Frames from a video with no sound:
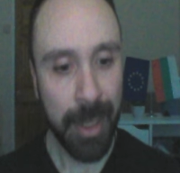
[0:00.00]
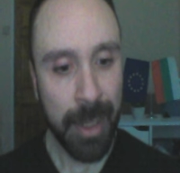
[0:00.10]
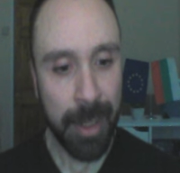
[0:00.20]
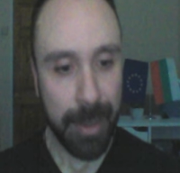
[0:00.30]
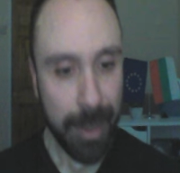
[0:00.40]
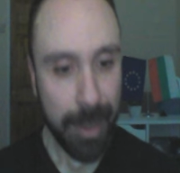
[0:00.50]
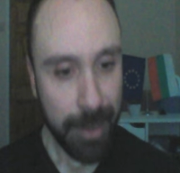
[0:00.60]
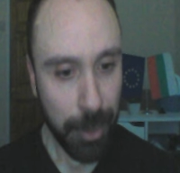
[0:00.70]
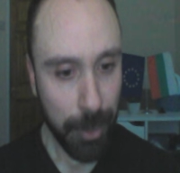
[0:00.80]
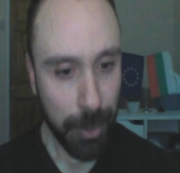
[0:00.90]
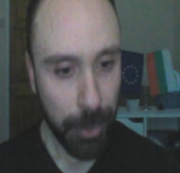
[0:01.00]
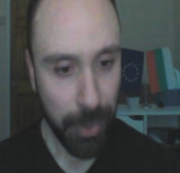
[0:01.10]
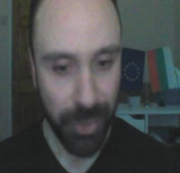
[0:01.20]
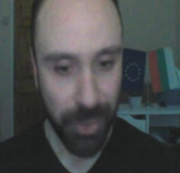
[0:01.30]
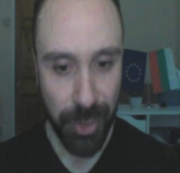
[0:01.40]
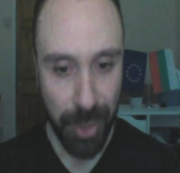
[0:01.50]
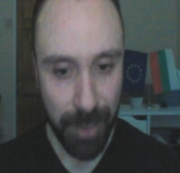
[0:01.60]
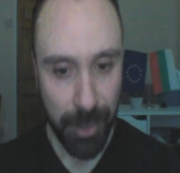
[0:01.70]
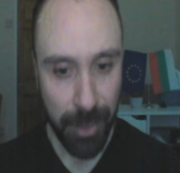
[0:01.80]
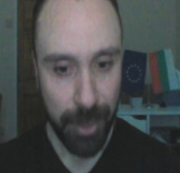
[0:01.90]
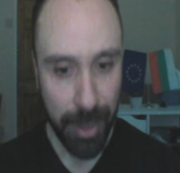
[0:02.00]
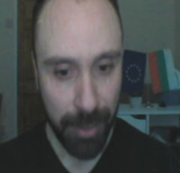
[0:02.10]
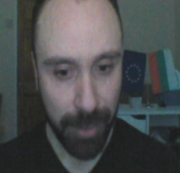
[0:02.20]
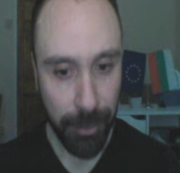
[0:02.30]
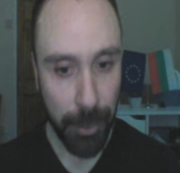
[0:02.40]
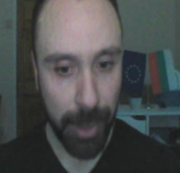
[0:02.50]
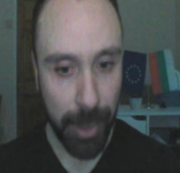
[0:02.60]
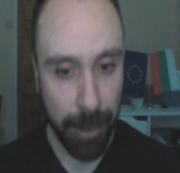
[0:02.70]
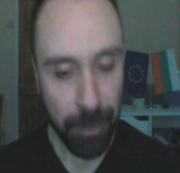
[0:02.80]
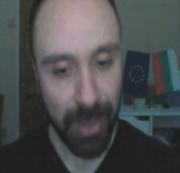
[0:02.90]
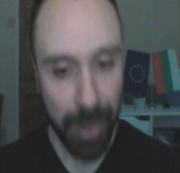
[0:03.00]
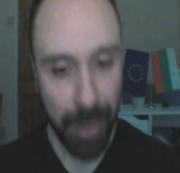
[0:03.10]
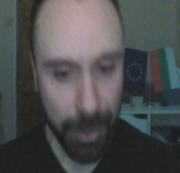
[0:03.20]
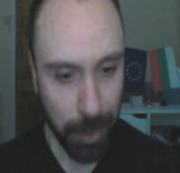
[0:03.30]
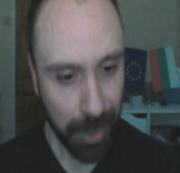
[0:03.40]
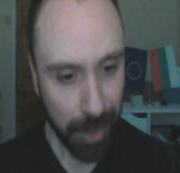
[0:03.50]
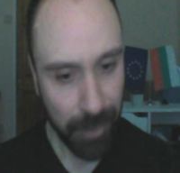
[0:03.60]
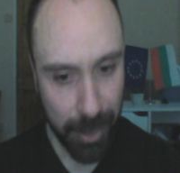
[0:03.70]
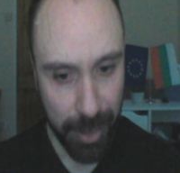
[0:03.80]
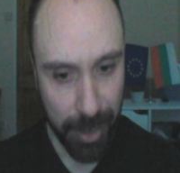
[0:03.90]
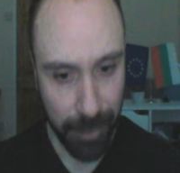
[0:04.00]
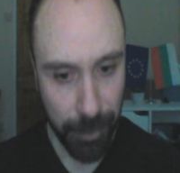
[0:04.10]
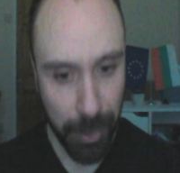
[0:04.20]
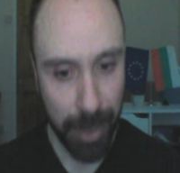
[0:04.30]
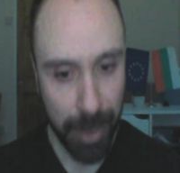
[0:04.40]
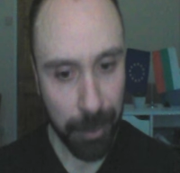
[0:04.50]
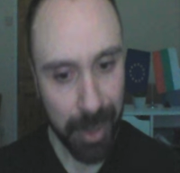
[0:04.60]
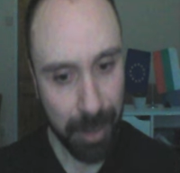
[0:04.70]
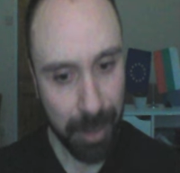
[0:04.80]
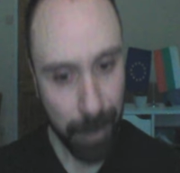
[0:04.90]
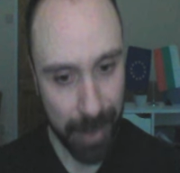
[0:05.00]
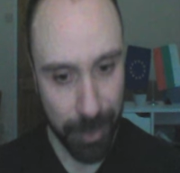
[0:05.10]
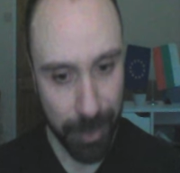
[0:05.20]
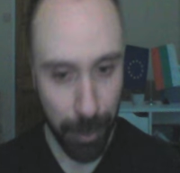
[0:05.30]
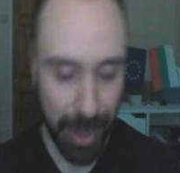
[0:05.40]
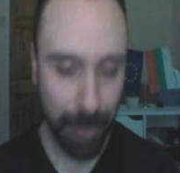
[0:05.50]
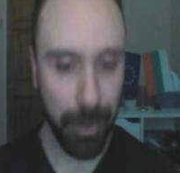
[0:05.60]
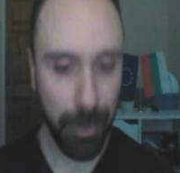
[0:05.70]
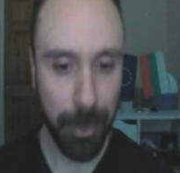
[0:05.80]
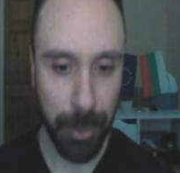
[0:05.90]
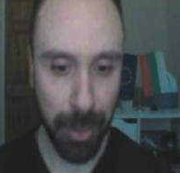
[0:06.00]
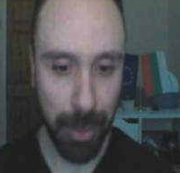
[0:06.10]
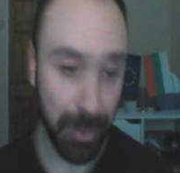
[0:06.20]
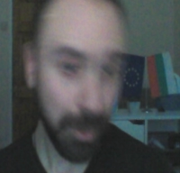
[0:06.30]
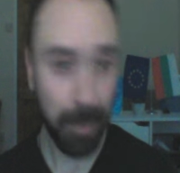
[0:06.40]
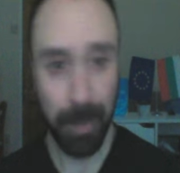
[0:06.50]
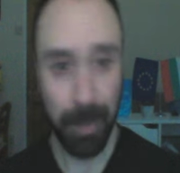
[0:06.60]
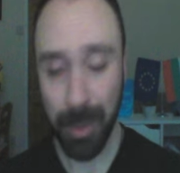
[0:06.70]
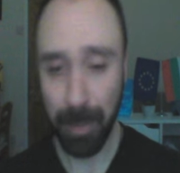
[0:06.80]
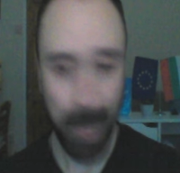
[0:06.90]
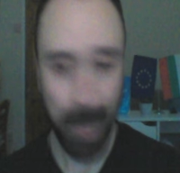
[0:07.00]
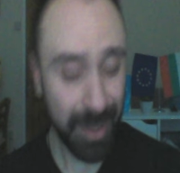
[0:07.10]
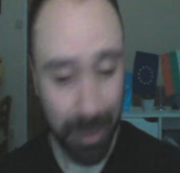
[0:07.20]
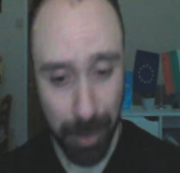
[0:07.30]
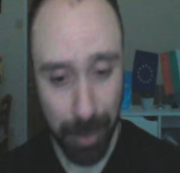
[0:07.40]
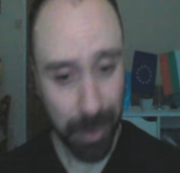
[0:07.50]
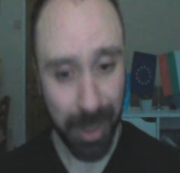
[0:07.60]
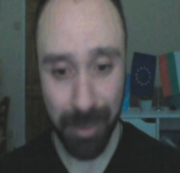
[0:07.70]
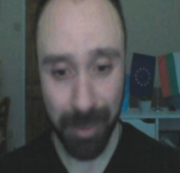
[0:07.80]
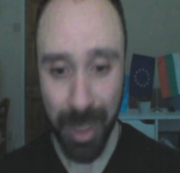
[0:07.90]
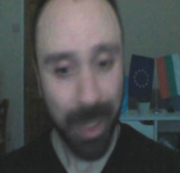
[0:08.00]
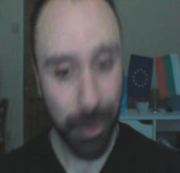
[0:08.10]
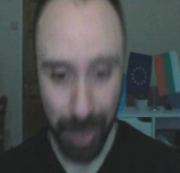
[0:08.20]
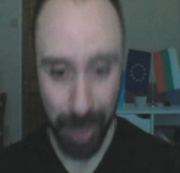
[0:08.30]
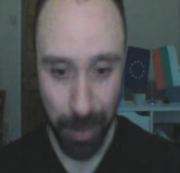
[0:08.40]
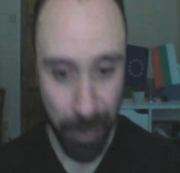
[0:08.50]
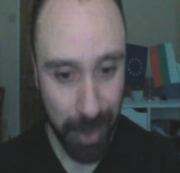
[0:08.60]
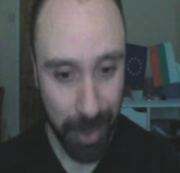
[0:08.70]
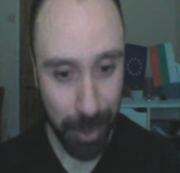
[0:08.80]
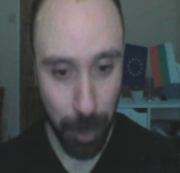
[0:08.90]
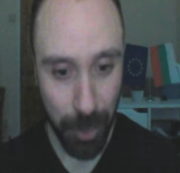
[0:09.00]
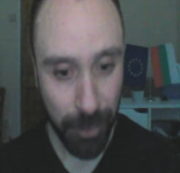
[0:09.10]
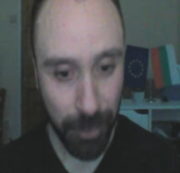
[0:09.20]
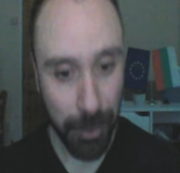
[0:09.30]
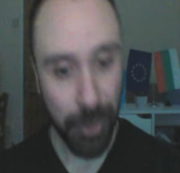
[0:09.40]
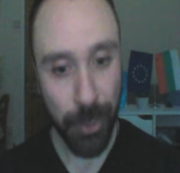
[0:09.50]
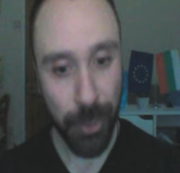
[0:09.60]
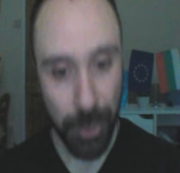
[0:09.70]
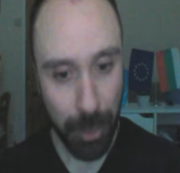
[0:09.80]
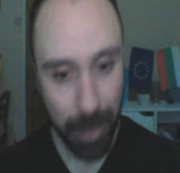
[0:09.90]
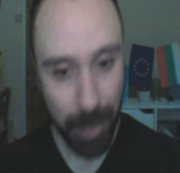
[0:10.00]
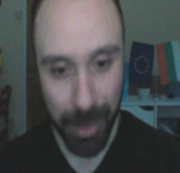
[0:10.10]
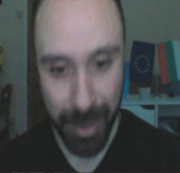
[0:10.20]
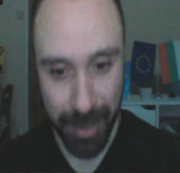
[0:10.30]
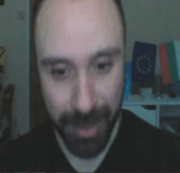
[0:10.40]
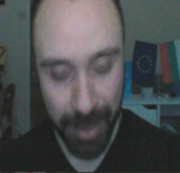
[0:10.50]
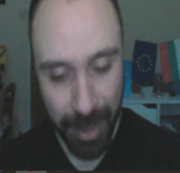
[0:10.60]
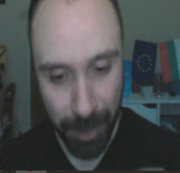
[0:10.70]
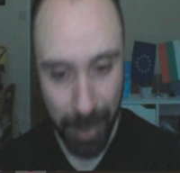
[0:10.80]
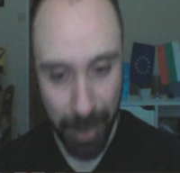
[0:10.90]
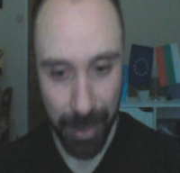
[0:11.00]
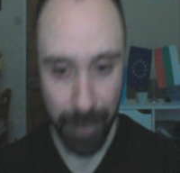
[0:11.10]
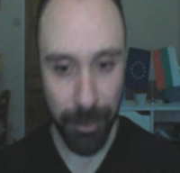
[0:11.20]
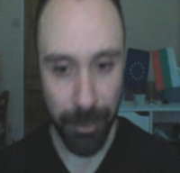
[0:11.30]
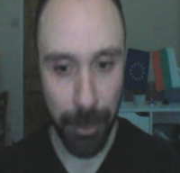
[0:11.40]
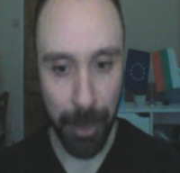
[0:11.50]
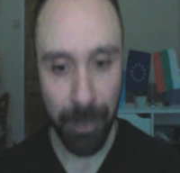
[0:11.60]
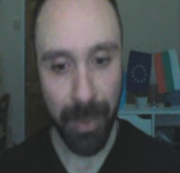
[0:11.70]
The next thing you want to do is Invigorating Fury. The thing is with Invigorating Fury, it really depends on what kind of build you want. If you want to build a basic build, then you're not going to be spending too much Fury, so it's all about that spending of Fury.